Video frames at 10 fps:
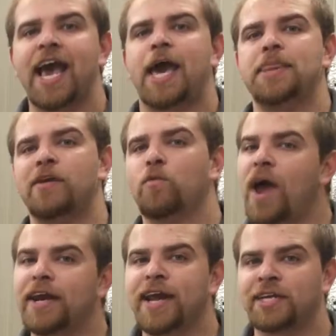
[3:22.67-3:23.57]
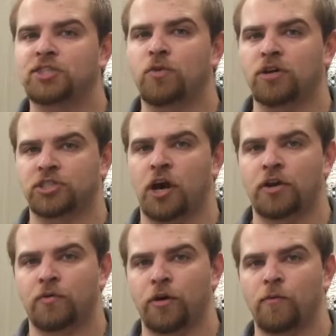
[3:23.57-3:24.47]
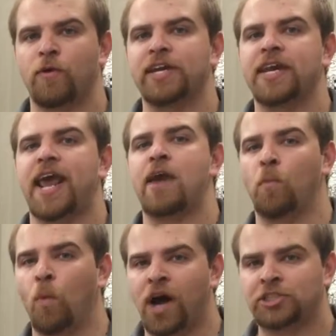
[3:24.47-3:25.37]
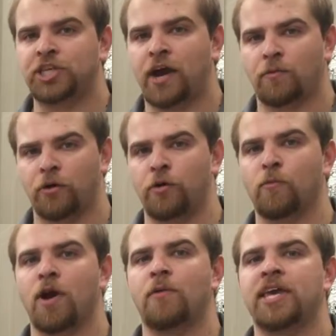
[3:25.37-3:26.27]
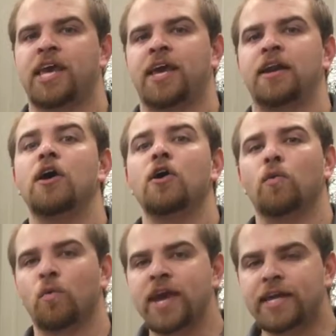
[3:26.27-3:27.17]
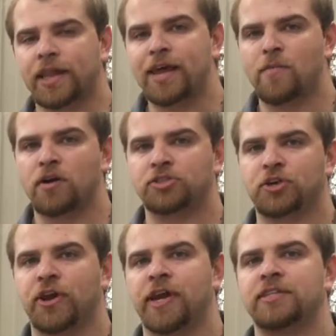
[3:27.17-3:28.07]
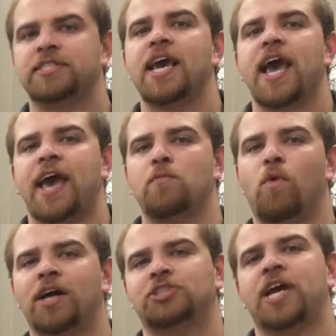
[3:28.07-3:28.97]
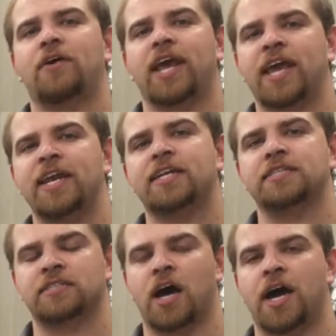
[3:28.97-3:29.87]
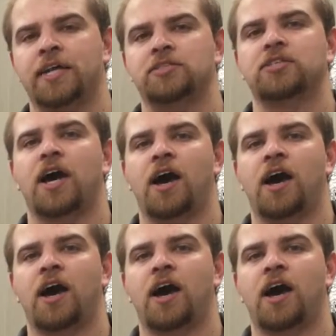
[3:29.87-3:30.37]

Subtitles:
And then right next to our dark room, we need a washout room where we can reclaim our screens and wash out any designs